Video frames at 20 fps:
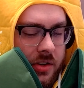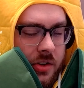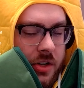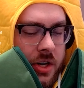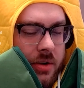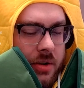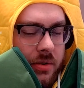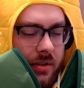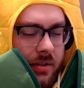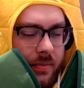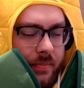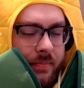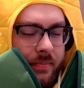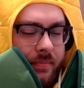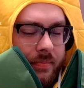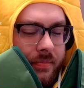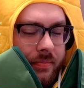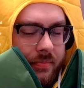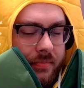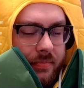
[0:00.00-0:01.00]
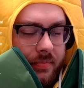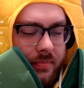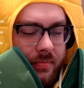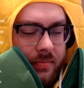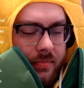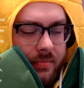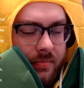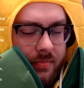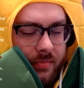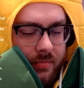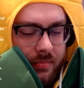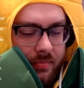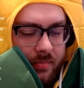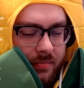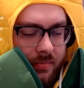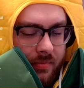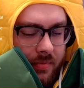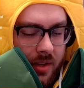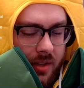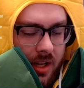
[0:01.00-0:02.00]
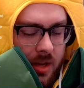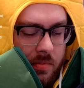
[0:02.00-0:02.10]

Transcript: joke. Give